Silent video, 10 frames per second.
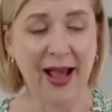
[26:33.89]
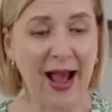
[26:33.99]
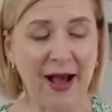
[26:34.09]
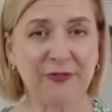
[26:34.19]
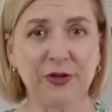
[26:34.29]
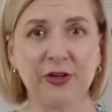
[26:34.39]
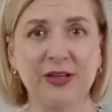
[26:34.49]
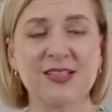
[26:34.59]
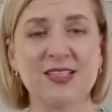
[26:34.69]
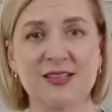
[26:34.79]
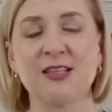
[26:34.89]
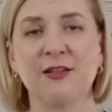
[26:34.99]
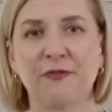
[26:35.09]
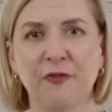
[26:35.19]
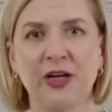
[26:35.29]
after it sits in
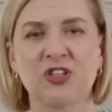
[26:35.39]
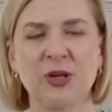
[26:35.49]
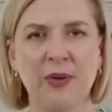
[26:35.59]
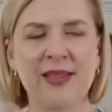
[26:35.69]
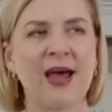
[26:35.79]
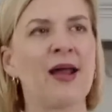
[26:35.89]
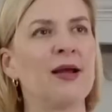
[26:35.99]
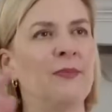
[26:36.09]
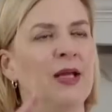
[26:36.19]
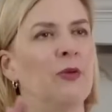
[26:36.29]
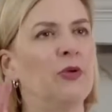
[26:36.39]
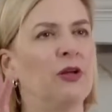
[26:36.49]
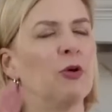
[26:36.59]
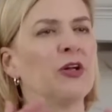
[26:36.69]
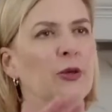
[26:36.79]
the fridge, and by that I mean, you
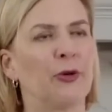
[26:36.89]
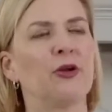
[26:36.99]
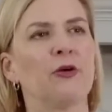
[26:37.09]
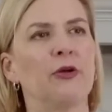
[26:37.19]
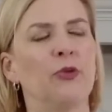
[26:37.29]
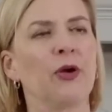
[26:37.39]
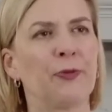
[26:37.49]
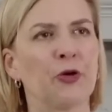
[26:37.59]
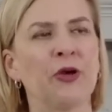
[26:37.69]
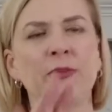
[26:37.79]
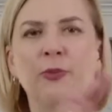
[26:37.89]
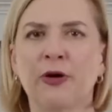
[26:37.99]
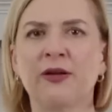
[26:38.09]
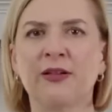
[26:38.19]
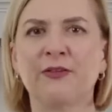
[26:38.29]
know, when you whip your cream, you put
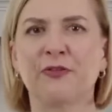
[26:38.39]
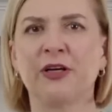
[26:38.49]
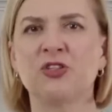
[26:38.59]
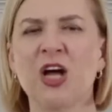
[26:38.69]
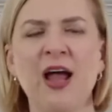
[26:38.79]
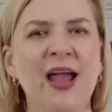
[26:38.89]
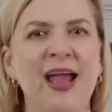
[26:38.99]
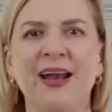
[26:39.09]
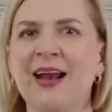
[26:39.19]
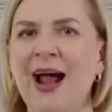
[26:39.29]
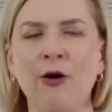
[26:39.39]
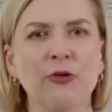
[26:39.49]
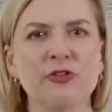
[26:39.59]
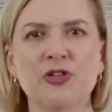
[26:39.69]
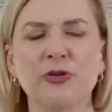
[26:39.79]
it in the fridge, and an hour
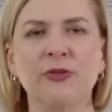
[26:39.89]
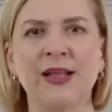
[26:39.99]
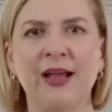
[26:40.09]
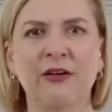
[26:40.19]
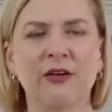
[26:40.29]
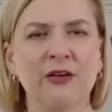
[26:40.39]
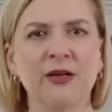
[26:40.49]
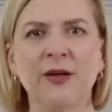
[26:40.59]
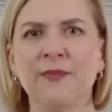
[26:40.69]
or two later,